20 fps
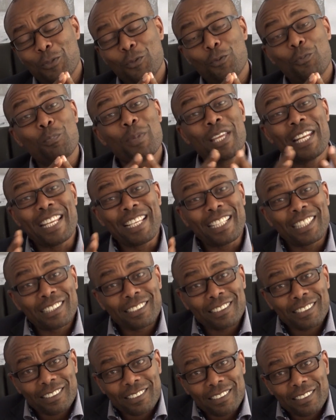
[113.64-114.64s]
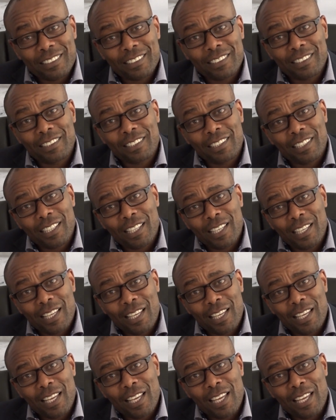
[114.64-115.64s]
So meaning,
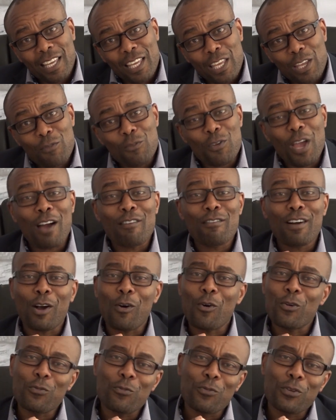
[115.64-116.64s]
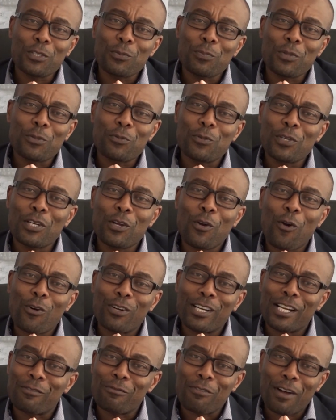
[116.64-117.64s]
if you have a conflict between
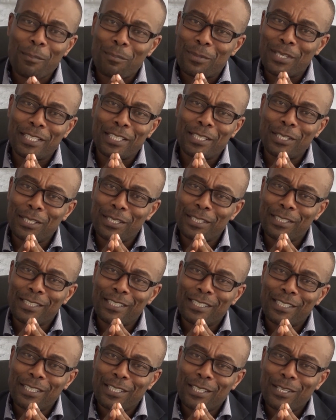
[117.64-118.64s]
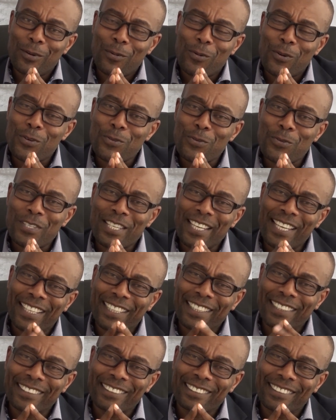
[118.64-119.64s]
God and family, what do you
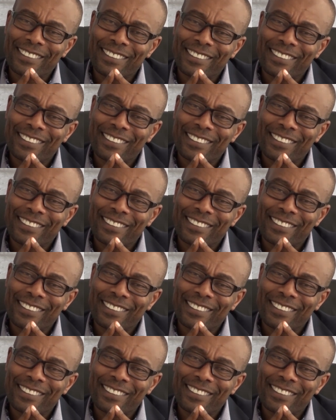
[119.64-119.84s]
take?